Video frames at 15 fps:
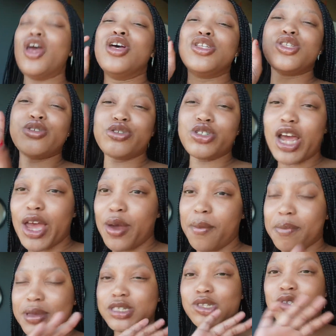So try your
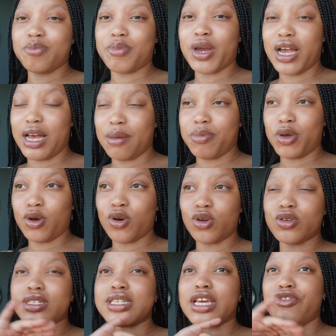best to break up your
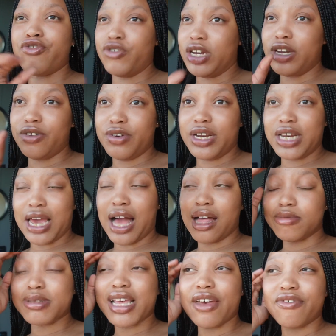goals. It really, really
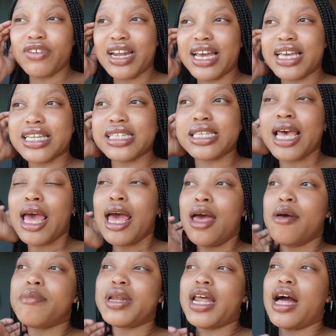helps. I feel like it's
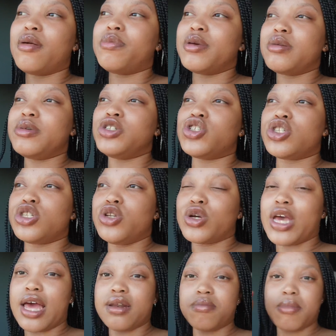been helping me just look
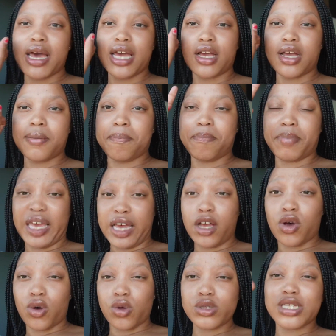at my big
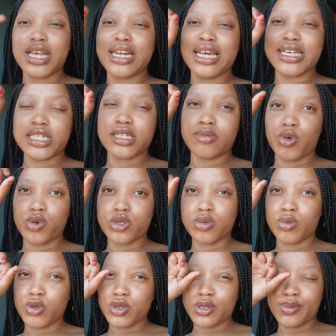goals in like small
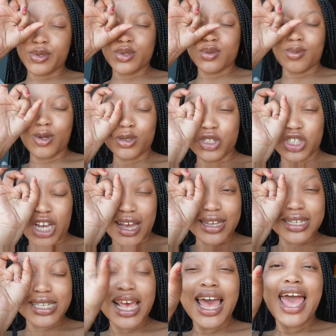
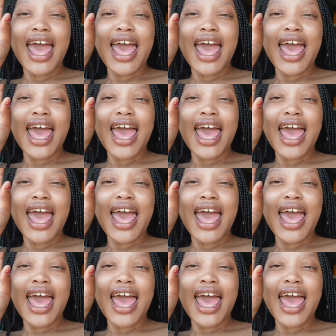chunks,